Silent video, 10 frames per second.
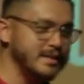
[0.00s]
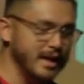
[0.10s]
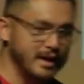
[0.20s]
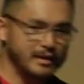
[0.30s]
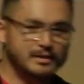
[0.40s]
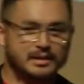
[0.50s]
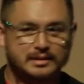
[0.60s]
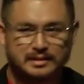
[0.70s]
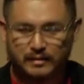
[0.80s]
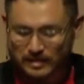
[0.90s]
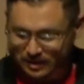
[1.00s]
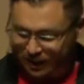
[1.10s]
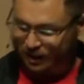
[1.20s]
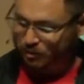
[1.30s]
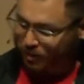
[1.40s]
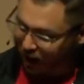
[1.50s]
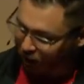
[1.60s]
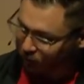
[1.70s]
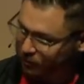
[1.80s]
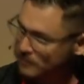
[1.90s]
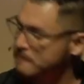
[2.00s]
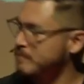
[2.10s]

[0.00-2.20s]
10 to the 17th power